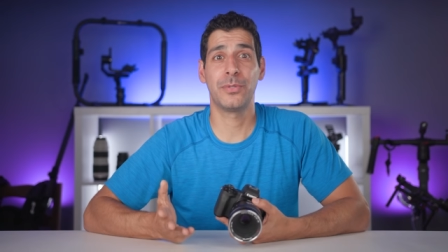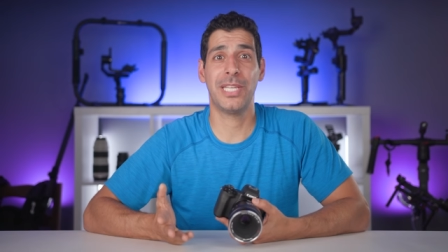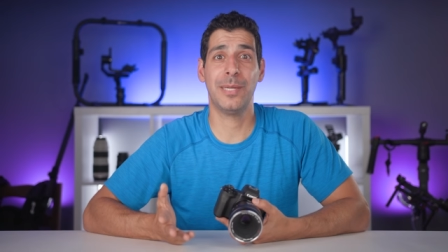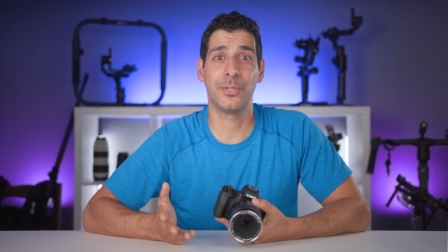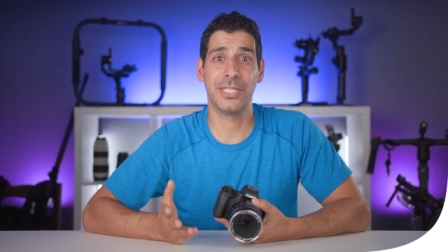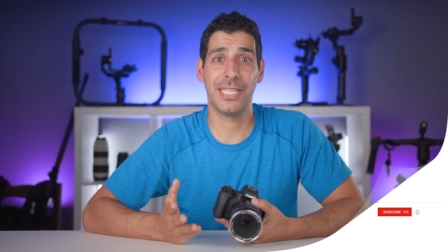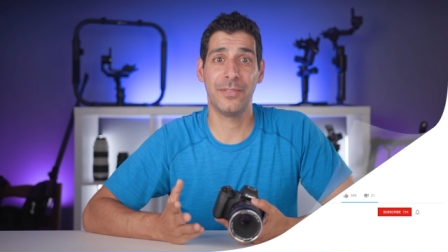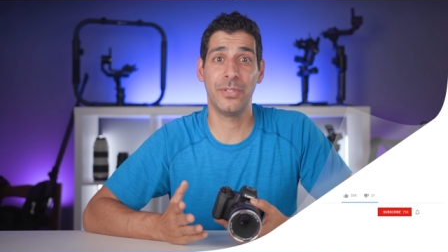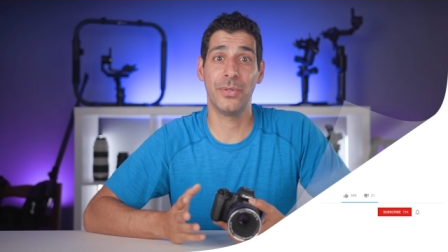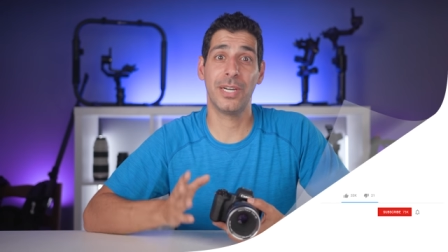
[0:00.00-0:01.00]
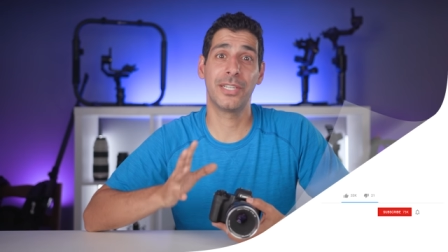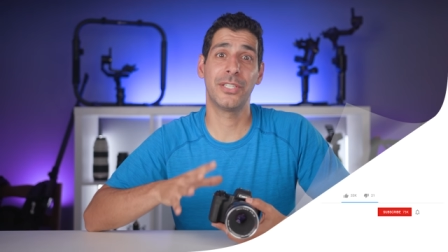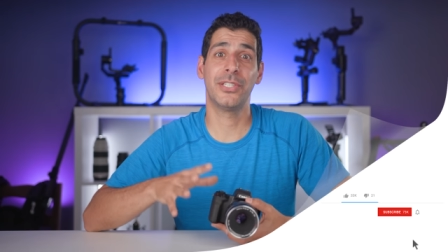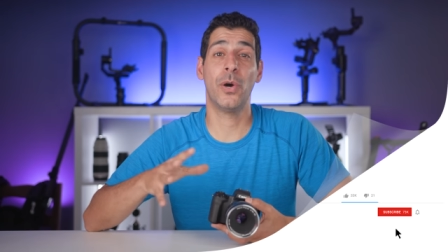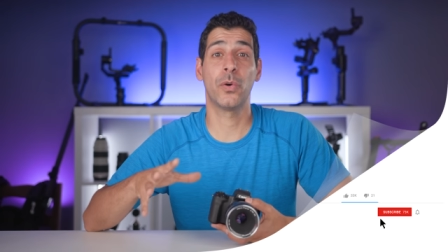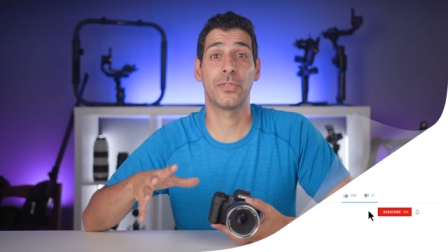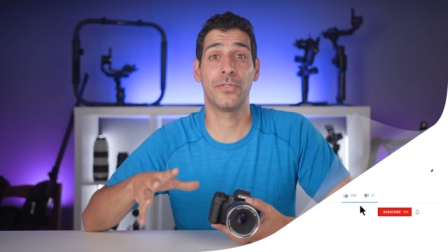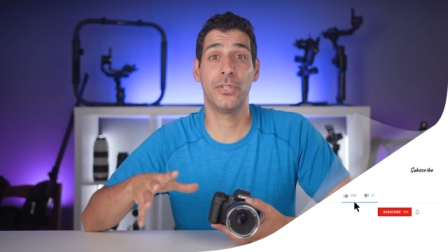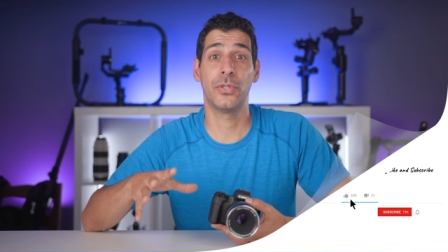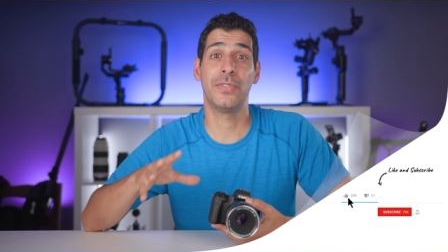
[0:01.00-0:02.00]
I was able to give you a good
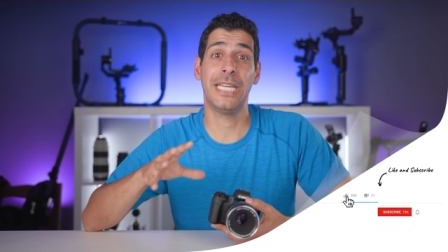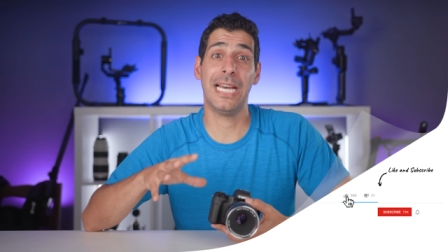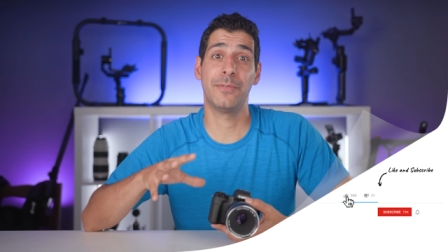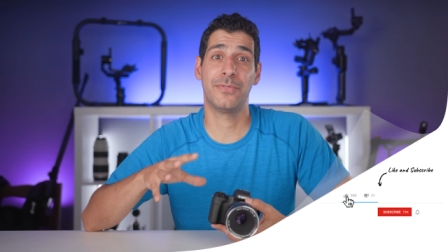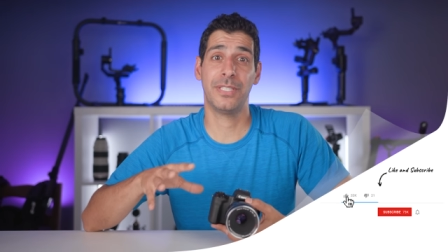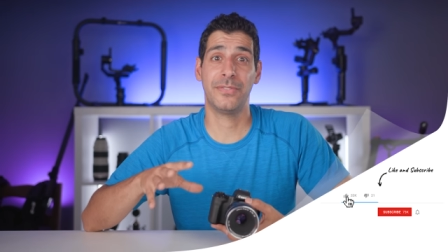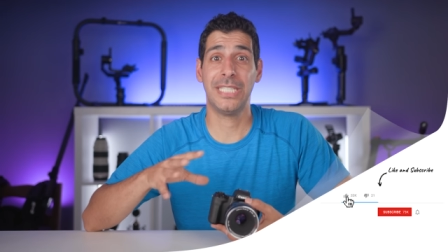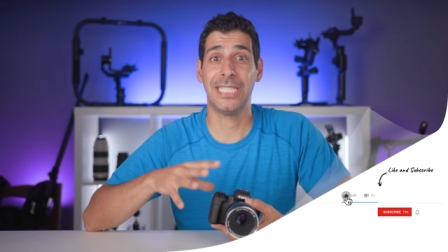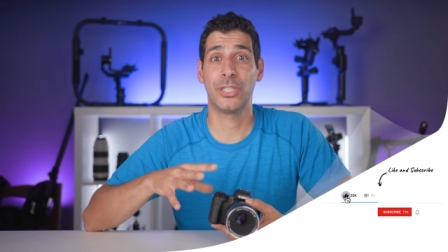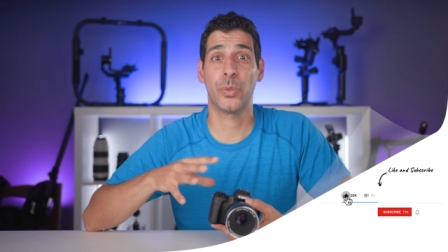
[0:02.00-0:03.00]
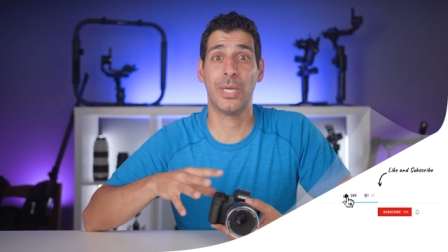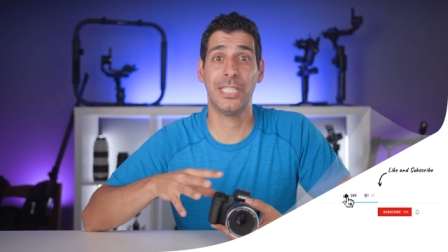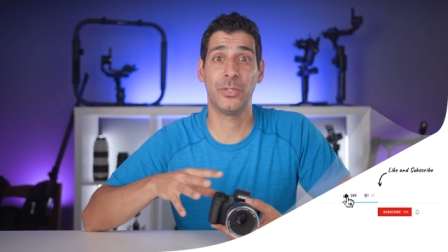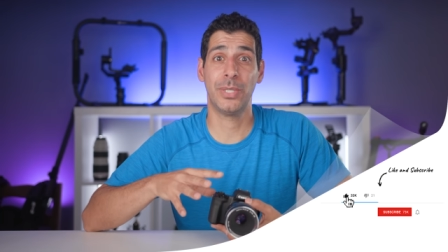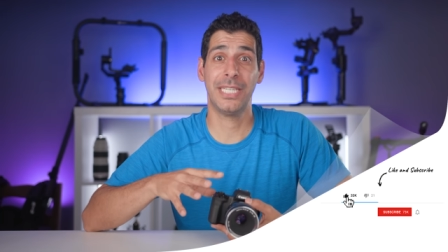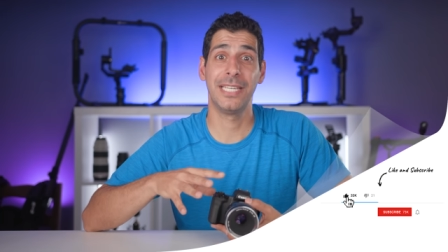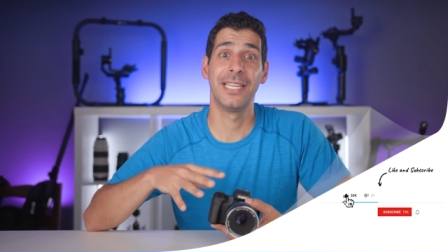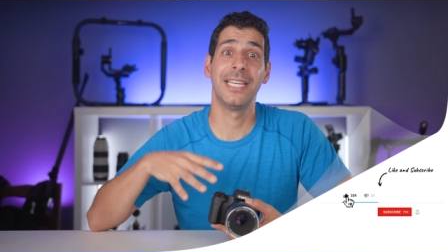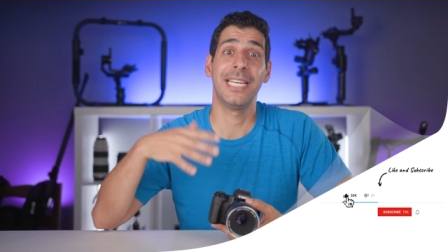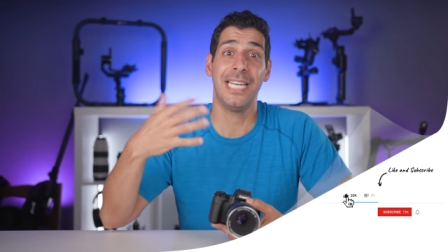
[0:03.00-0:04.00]
overview of the M50 in 2020.
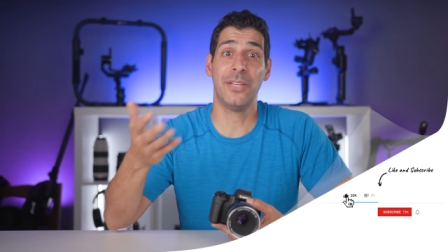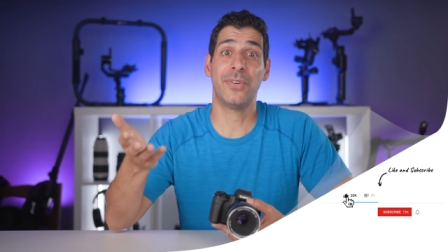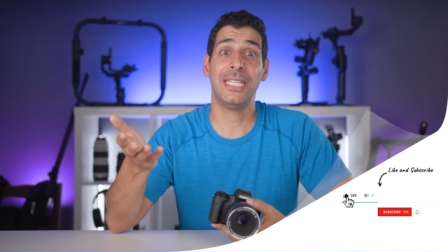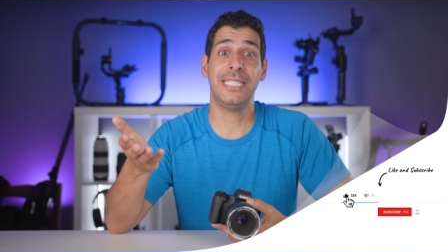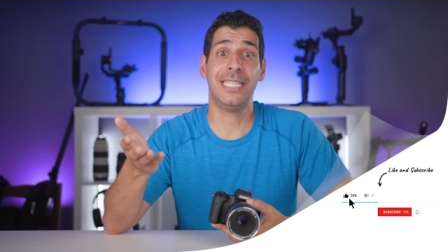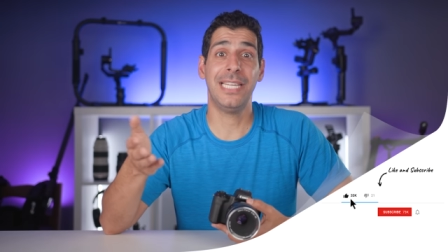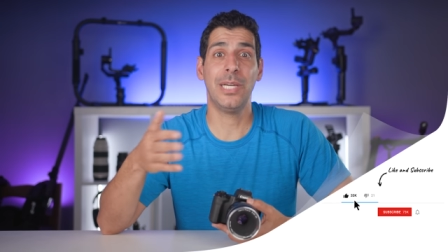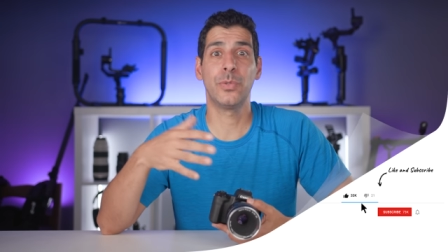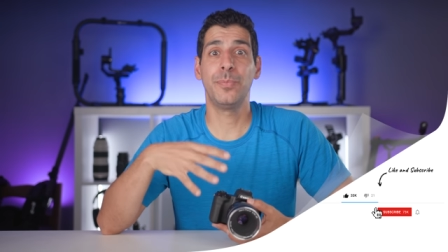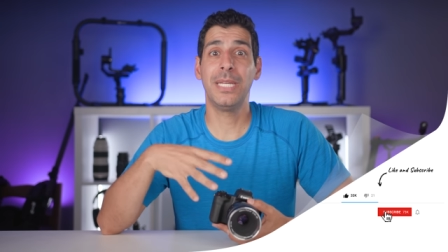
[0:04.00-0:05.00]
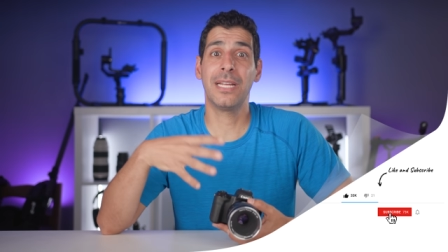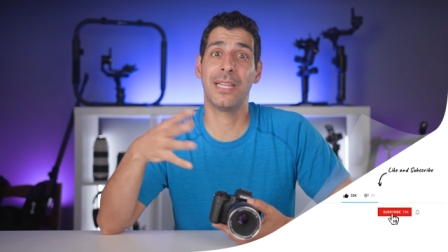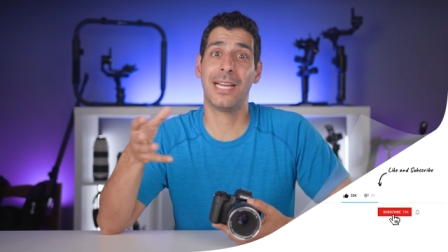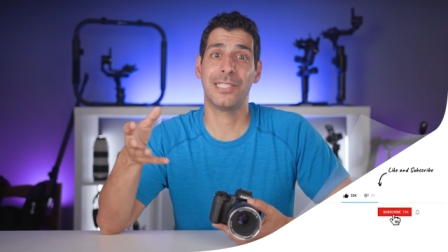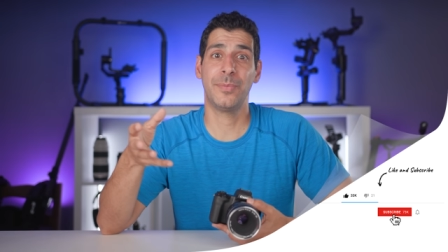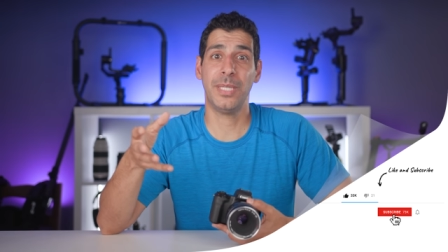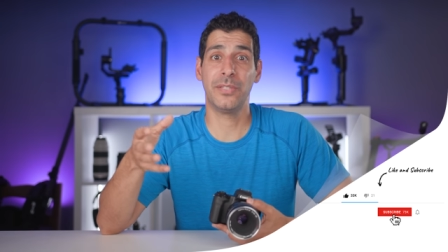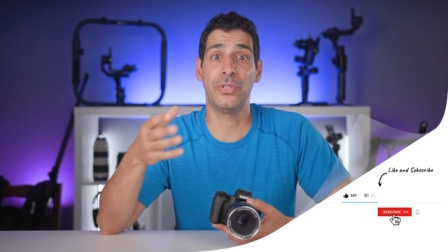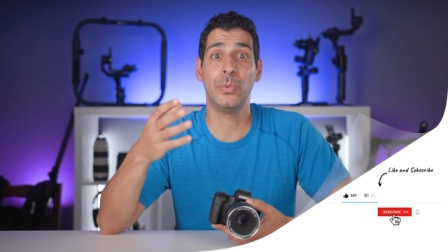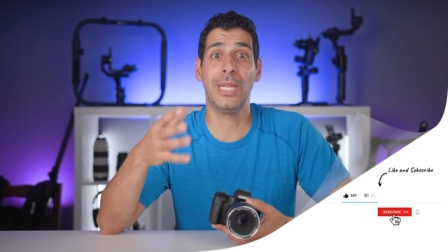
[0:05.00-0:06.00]
If I did, it would mean a lot to me
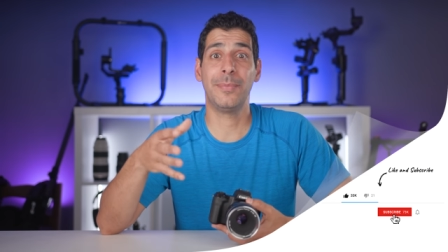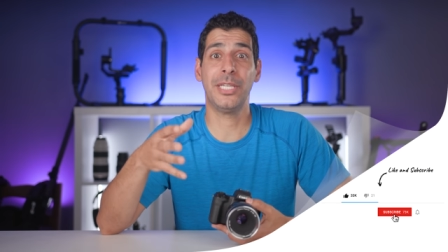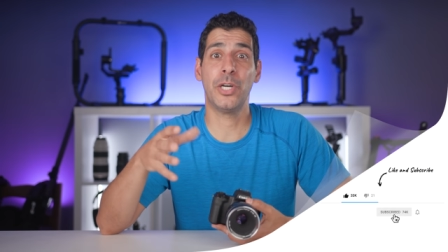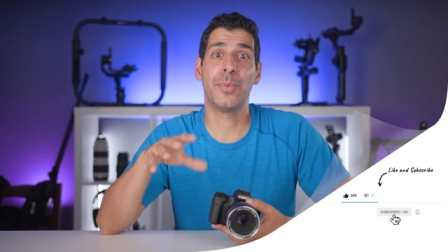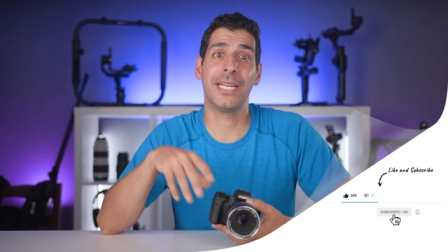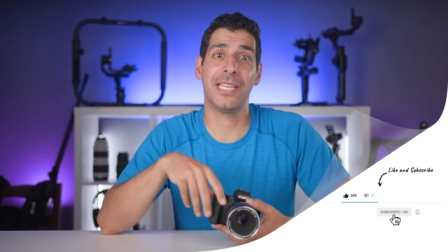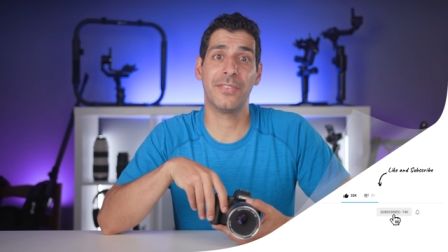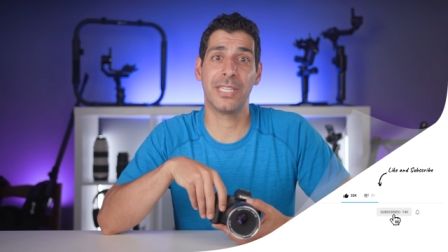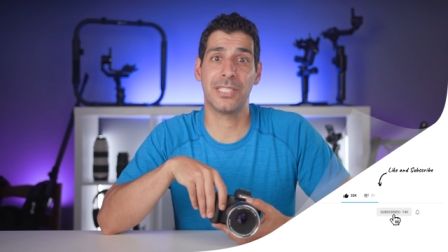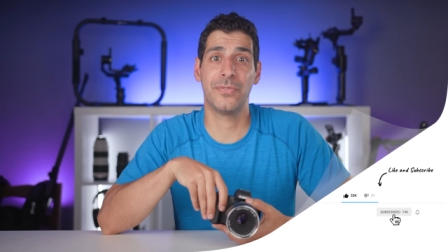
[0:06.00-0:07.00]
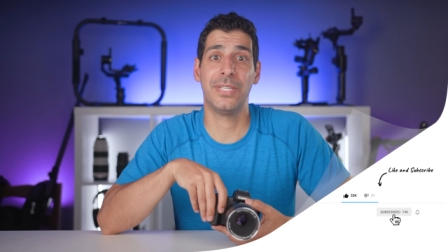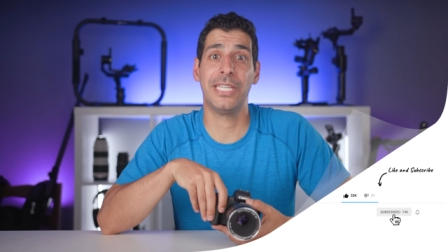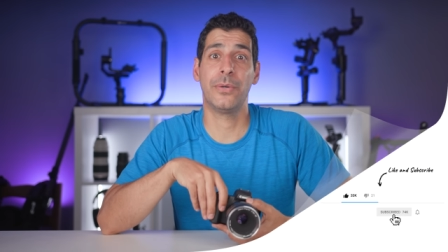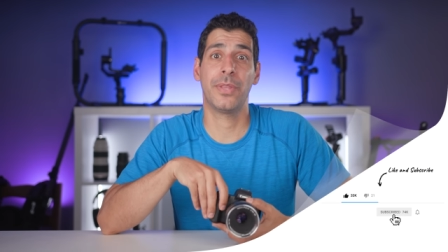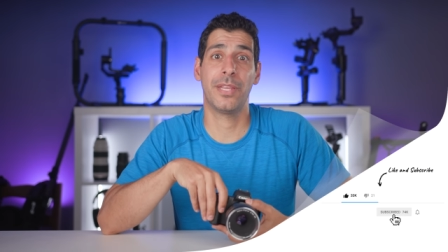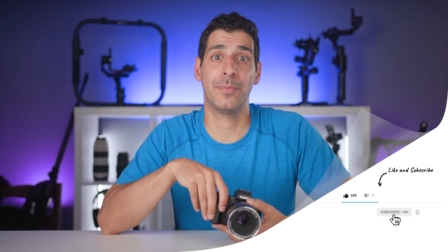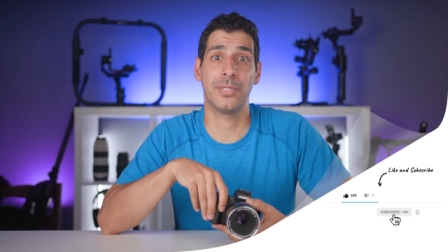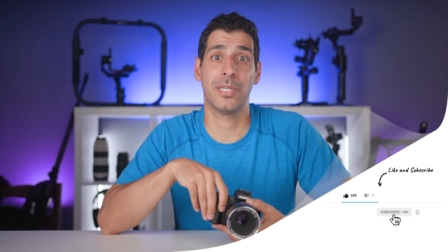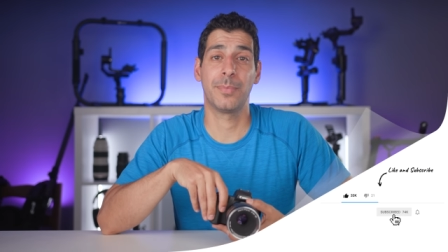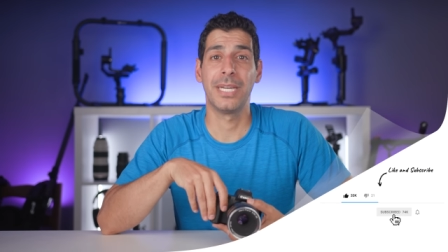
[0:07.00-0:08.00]
if you let me know by giving this video a
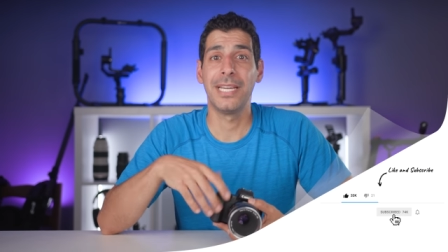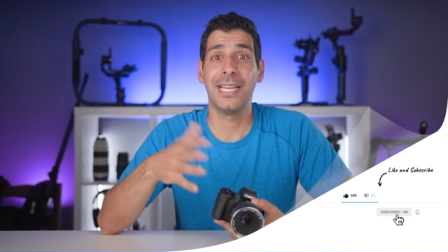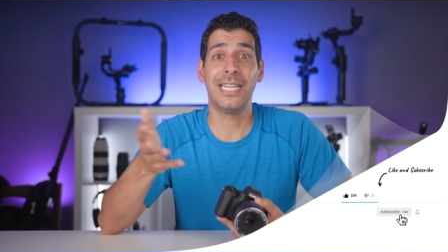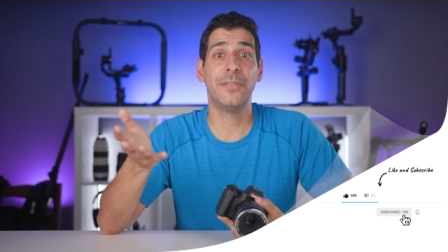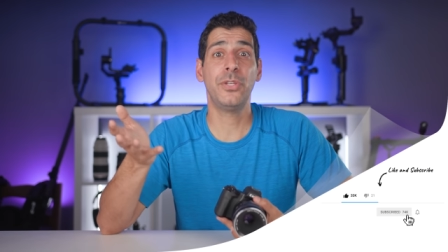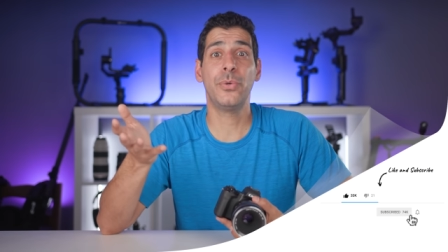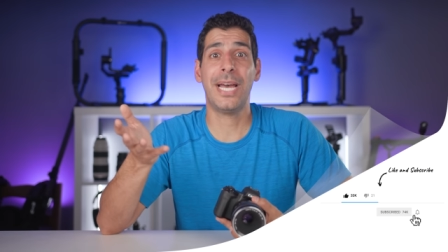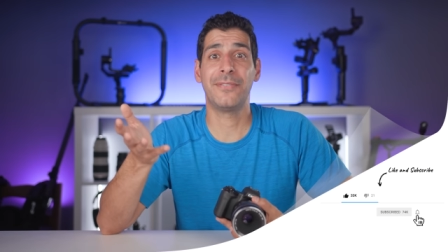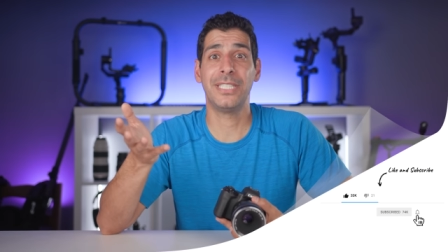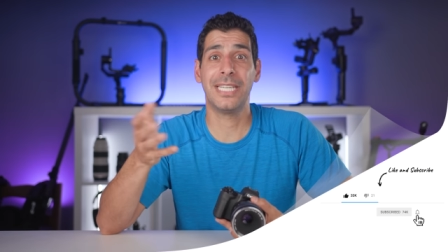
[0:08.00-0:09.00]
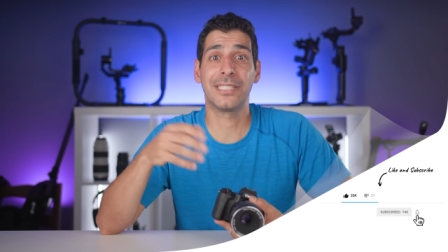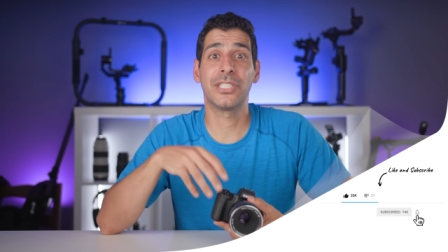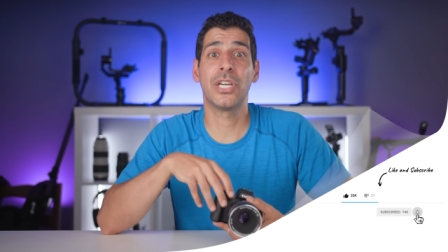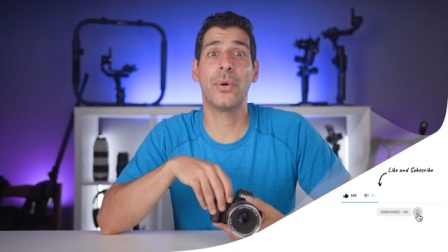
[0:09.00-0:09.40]
thumbs up. And if you haven't yet,